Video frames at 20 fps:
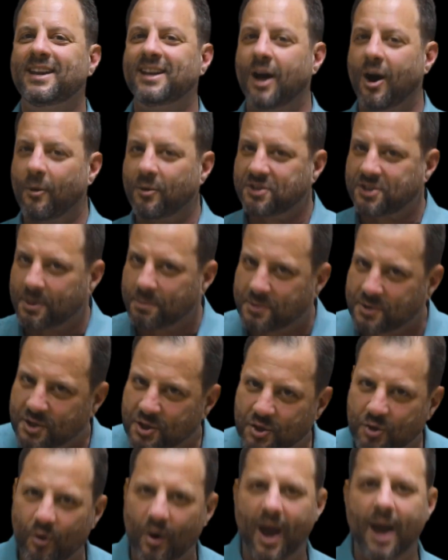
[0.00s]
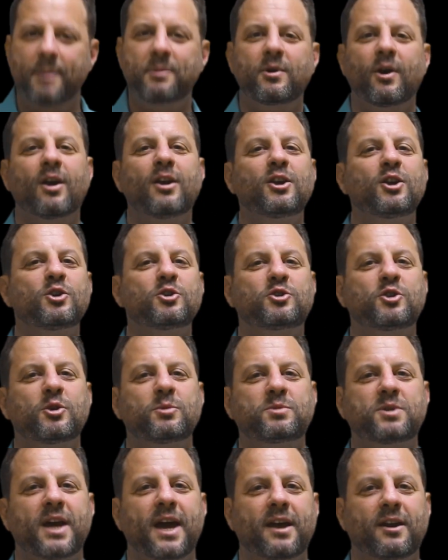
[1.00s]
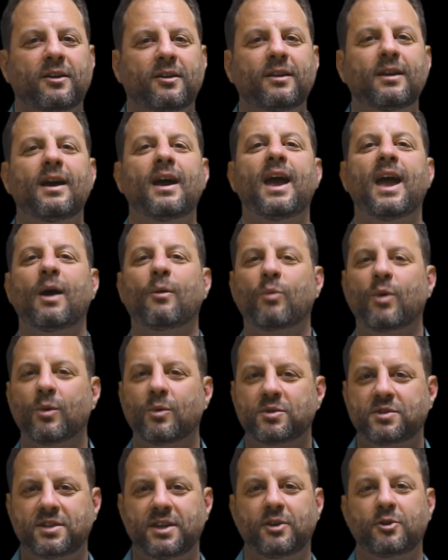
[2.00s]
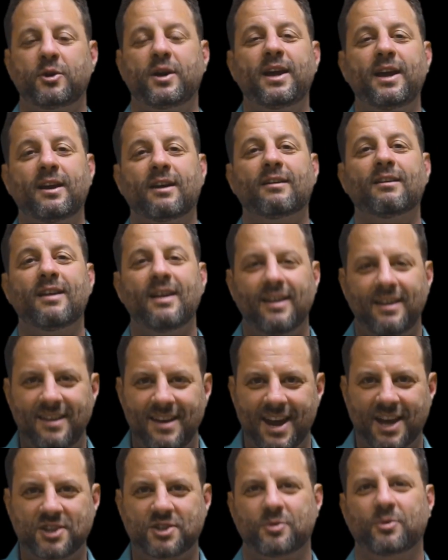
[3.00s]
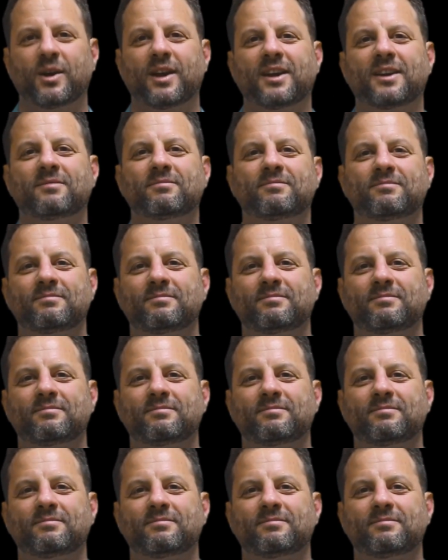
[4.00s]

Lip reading: Now, subscribe to our YouTube channel, and we will see you here next week.